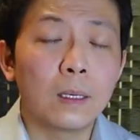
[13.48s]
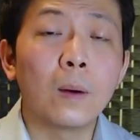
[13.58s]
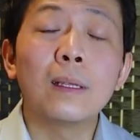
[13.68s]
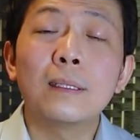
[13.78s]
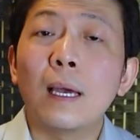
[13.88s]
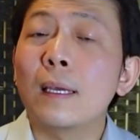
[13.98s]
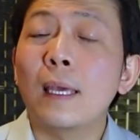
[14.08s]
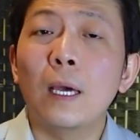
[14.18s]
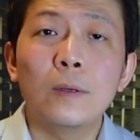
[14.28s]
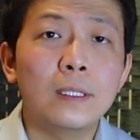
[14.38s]
The ones that
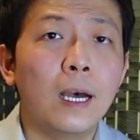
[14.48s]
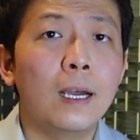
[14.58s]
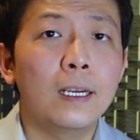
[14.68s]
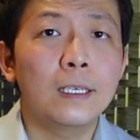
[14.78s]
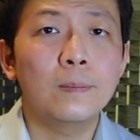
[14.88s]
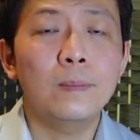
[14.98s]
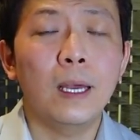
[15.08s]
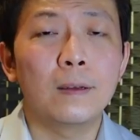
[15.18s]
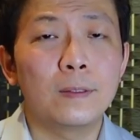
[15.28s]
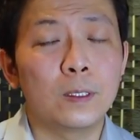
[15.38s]
can't retire
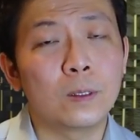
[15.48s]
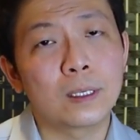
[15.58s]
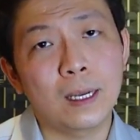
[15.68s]
have to